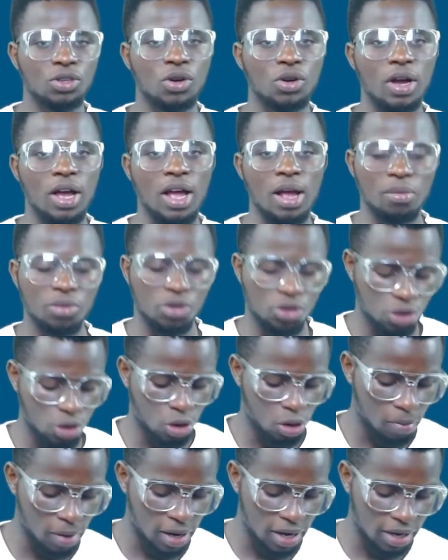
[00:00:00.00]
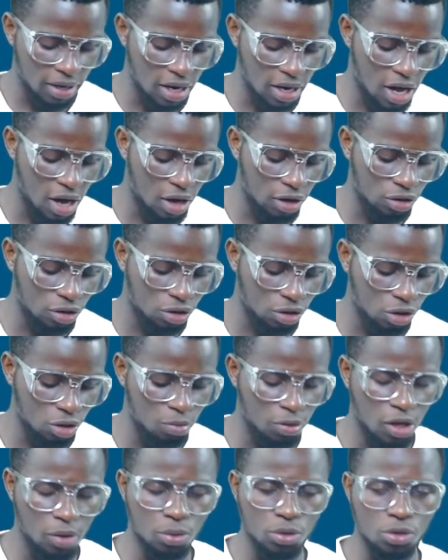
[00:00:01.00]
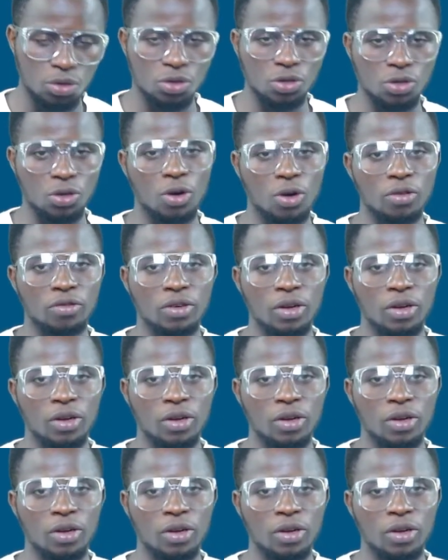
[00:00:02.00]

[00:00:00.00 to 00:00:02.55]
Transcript: So I am sure by now you should be able to solve